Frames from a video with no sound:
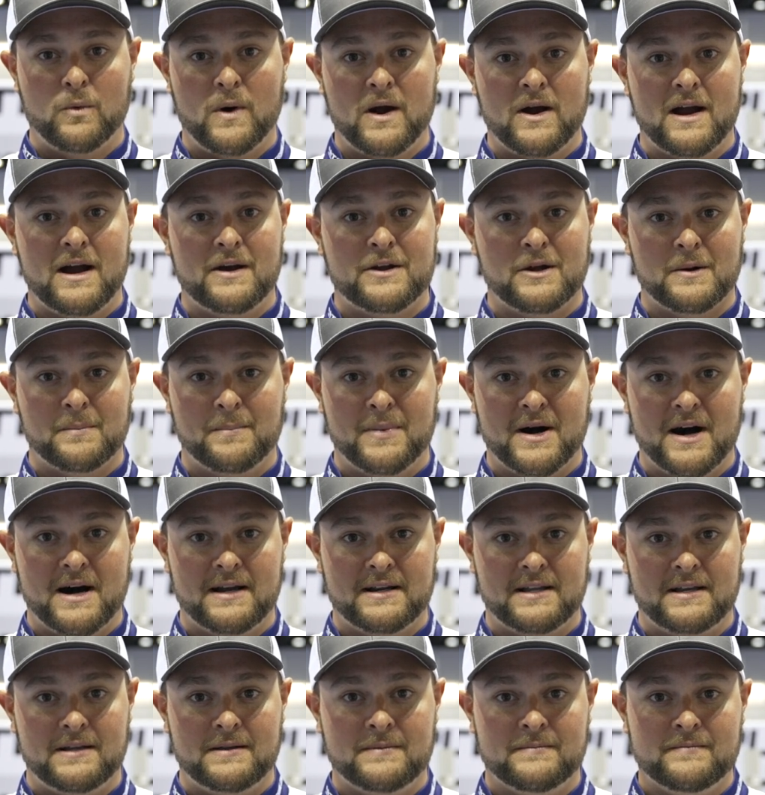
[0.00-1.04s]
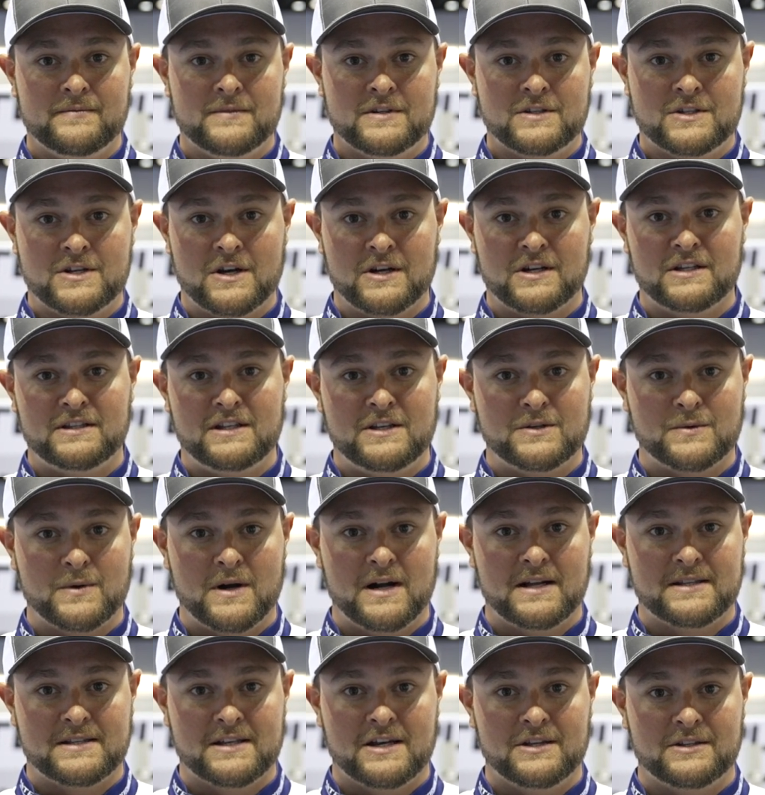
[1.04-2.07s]
wear out your body chunking these
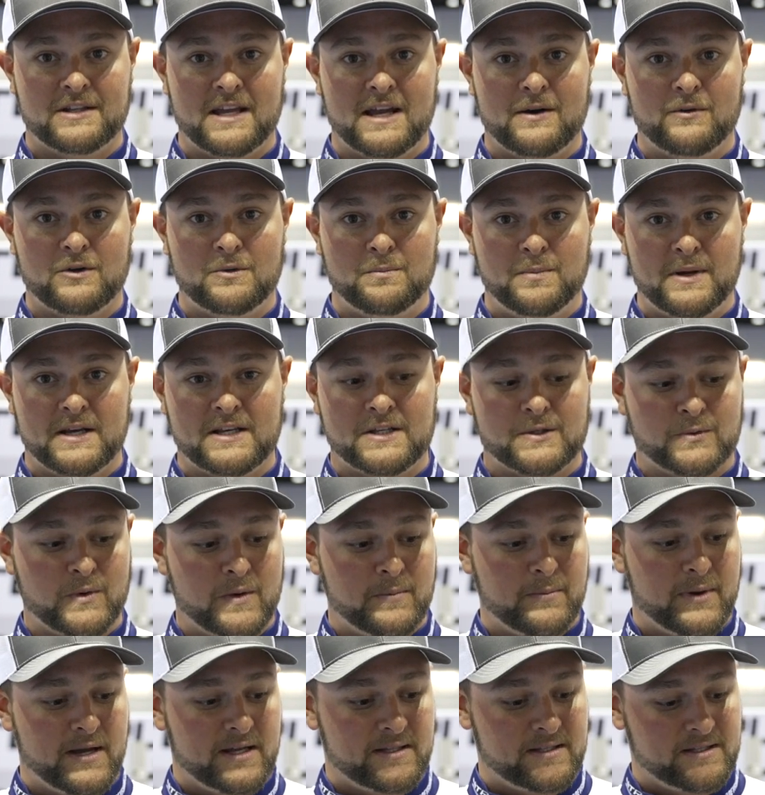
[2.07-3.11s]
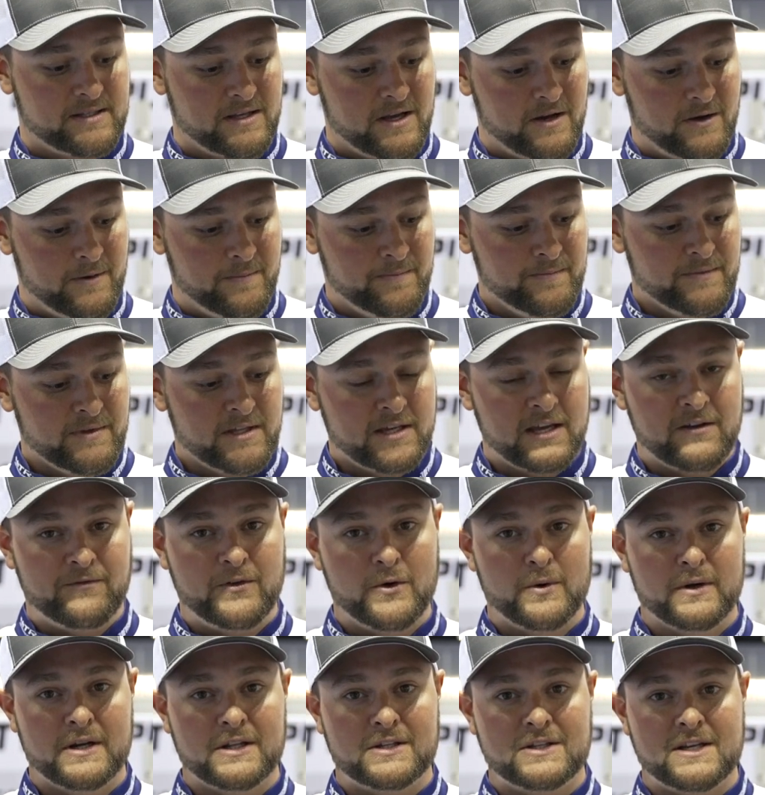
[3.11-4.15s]
rods all day with big swim baits. So if
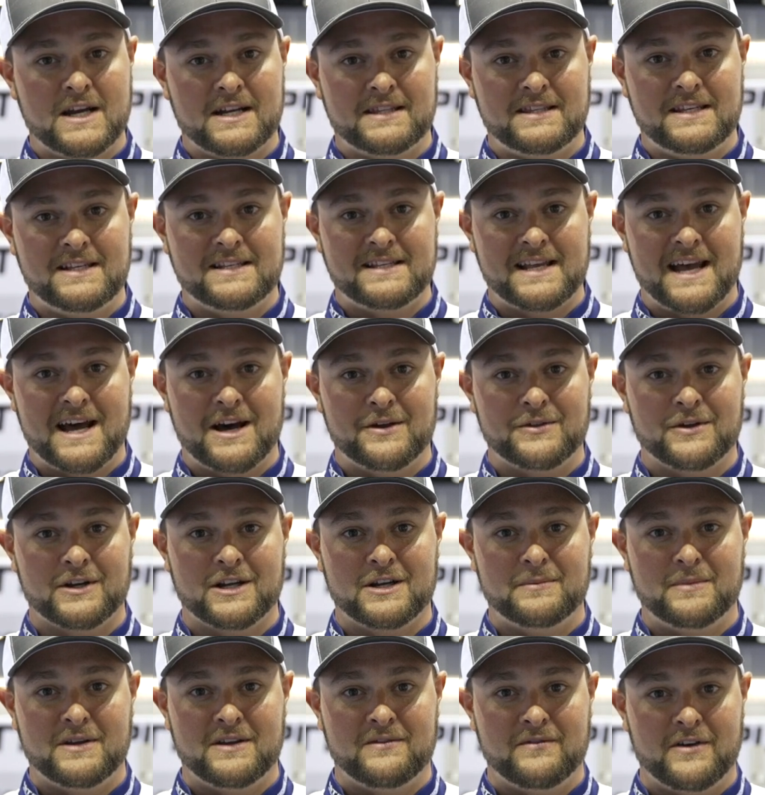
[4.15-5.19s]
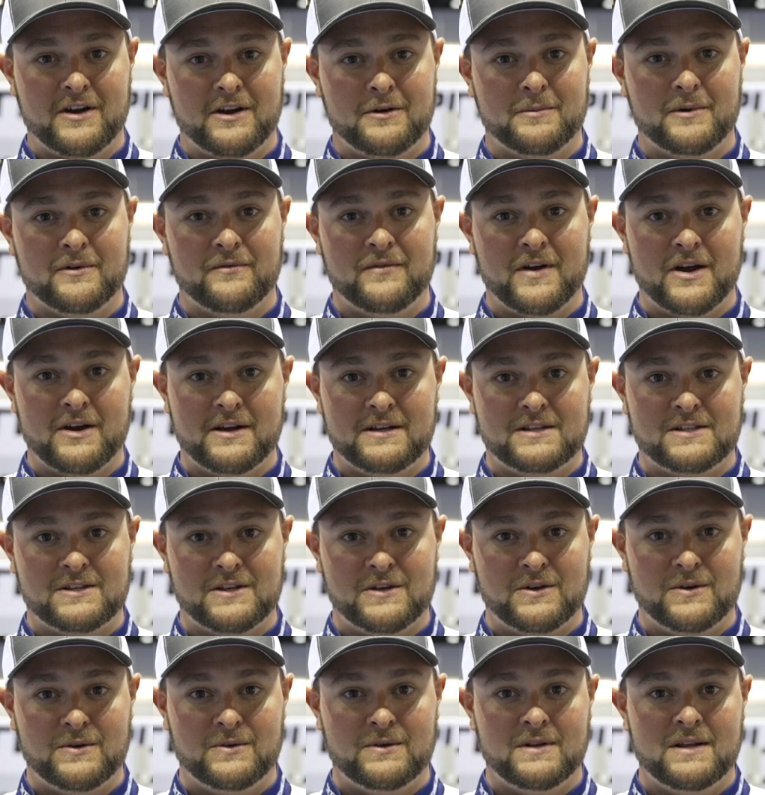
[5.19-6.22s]
you wanna check these out, they're gonna be available very
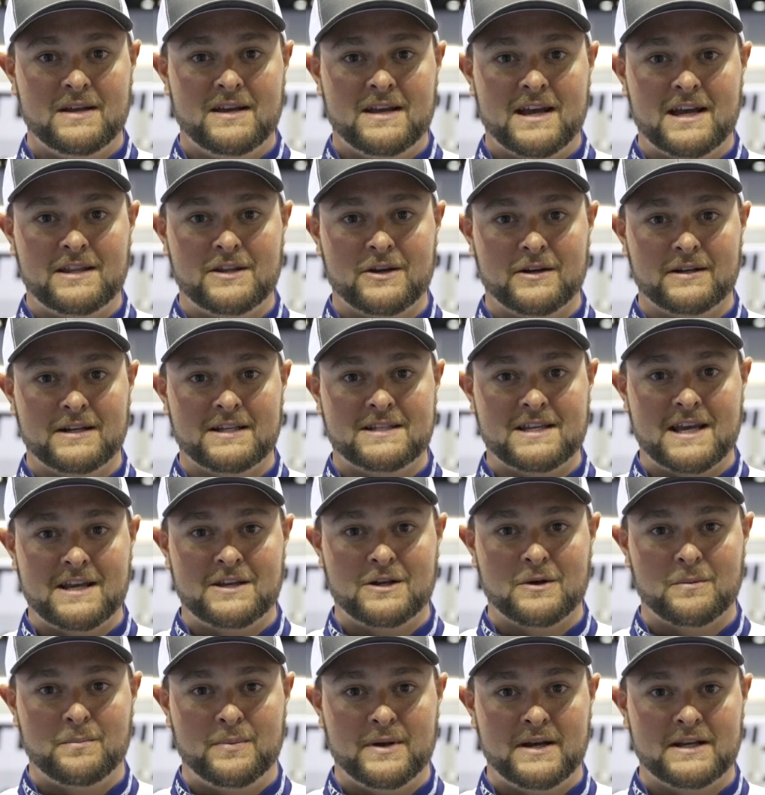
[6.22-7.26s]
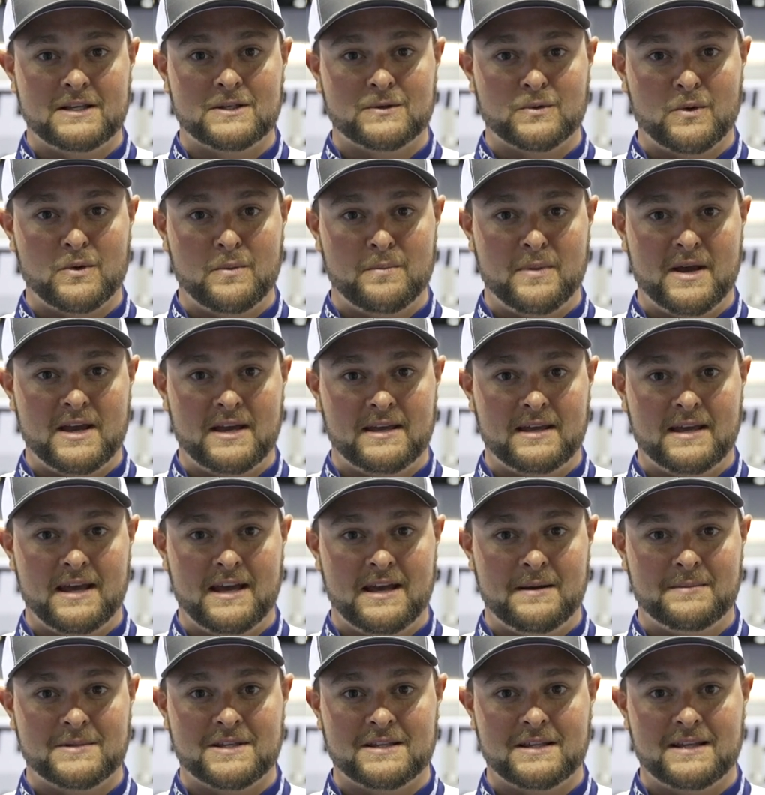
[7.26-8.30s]
soon, and they're gonna take your big swim bait
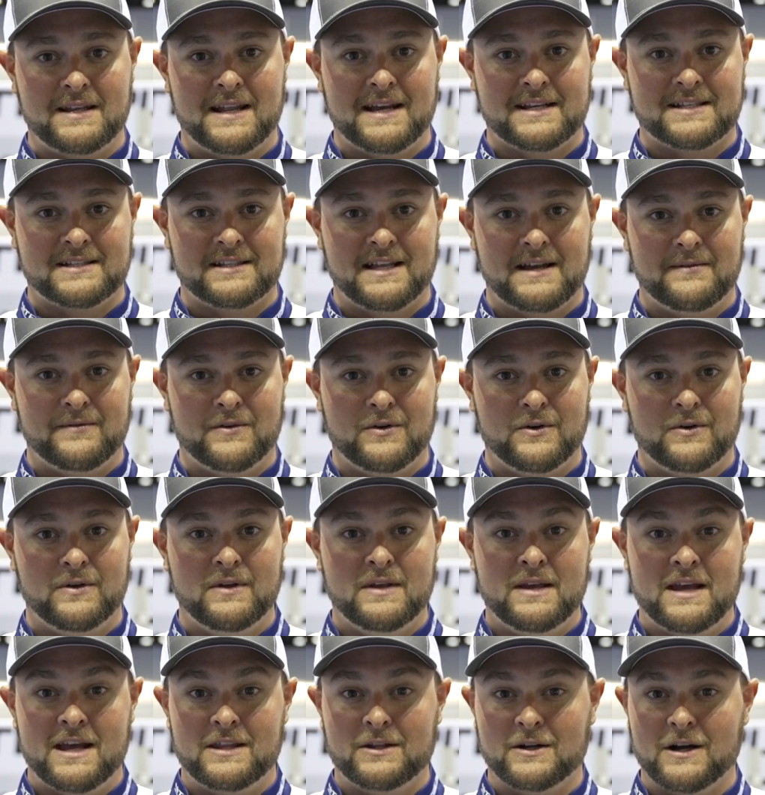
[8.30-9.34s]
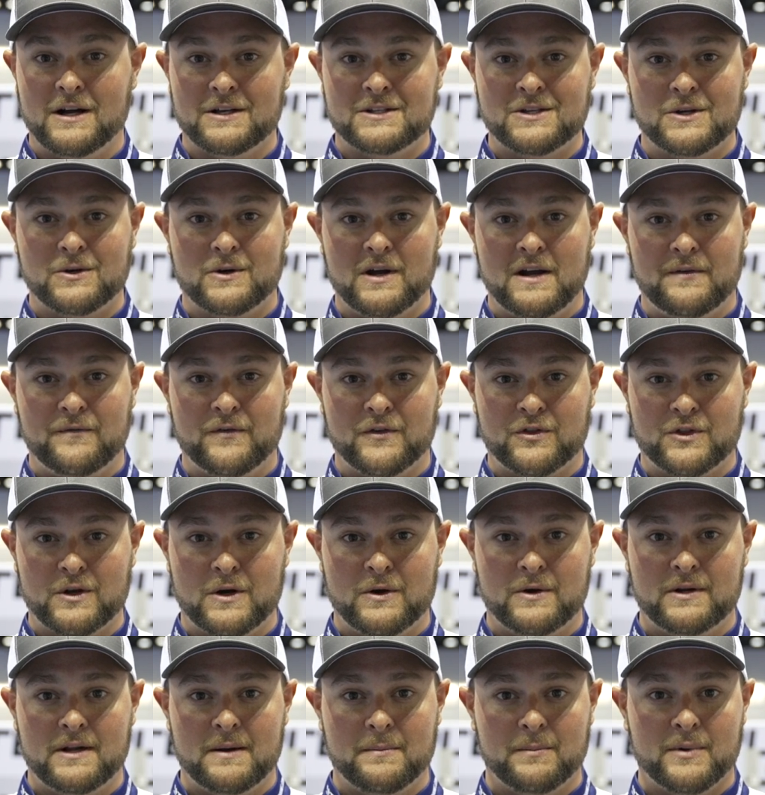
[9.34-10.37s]
game to the next level, and they're also great for
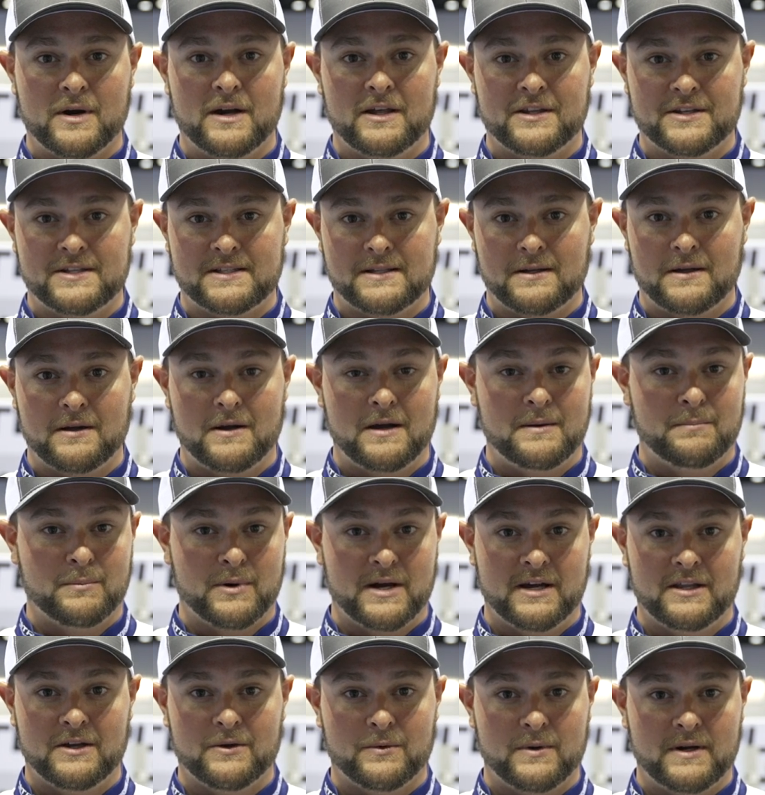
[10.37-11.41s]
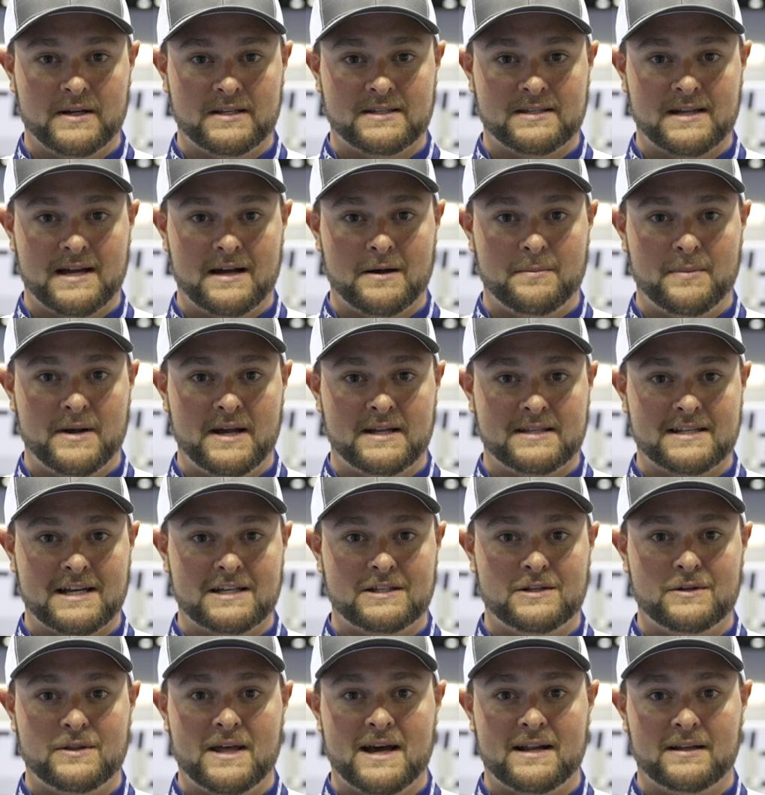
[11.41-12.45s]
throwing umbrella, umbrella rig style baits. I
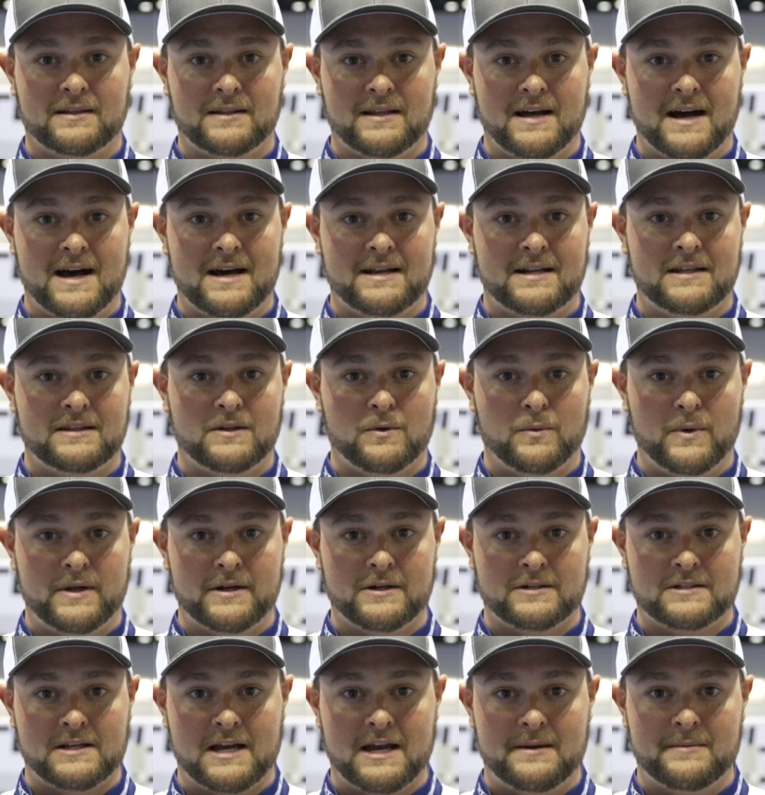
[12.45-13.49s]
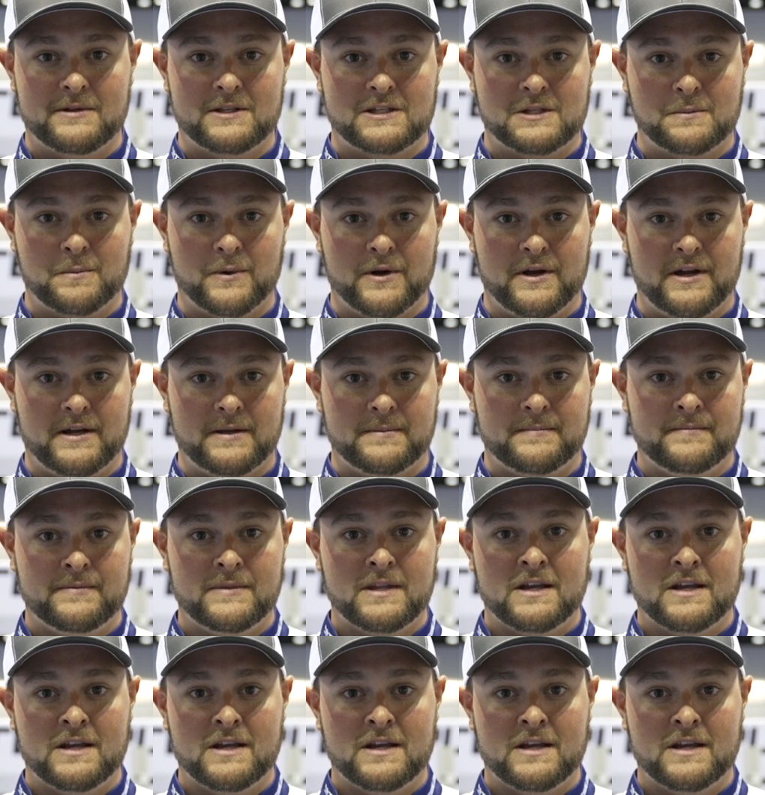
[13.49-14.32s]
do that a lot in the wintertime and spring.